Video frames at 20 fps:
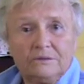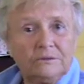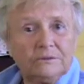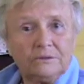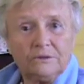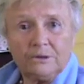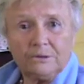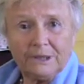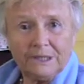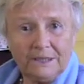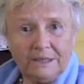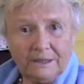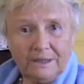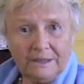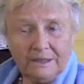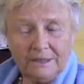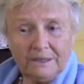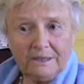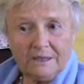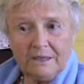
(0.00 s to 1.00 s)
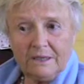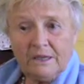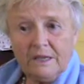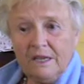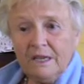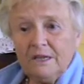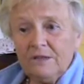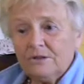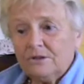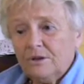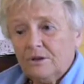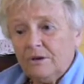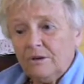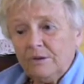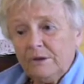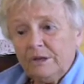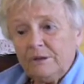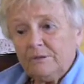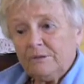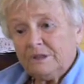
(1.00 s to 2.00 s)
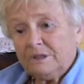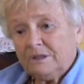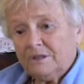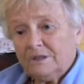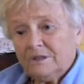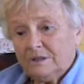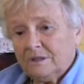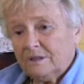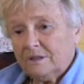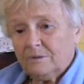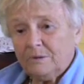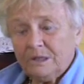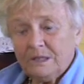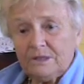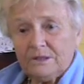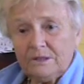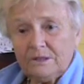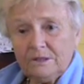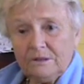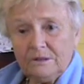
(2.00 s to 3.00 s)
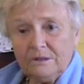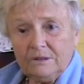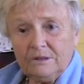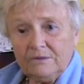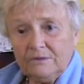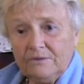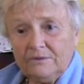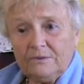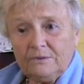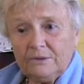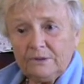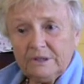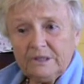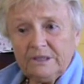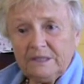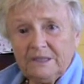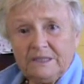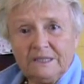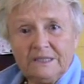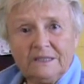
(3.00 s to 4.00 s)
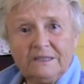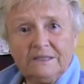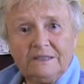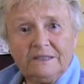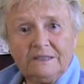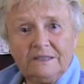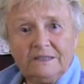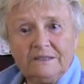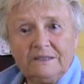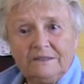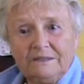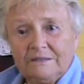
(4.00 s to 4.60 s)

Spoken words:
no anything. So it was just a question of organizing it.